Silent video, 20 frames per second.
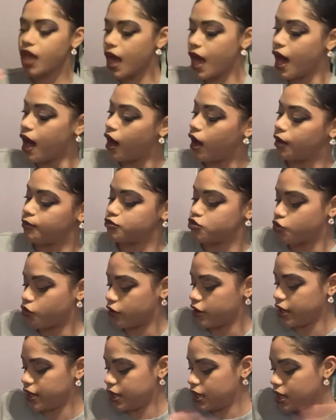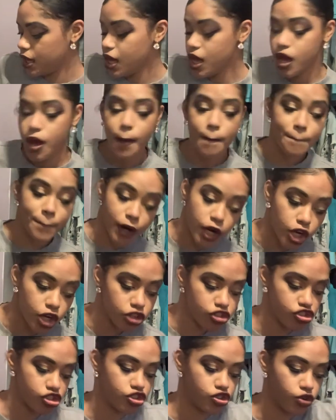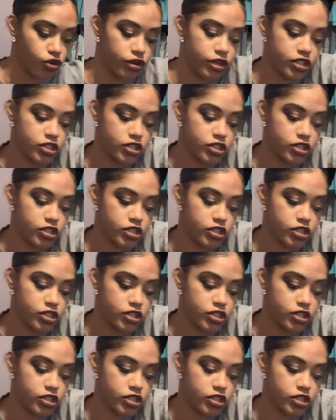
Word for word: um, Tory Burch and Tory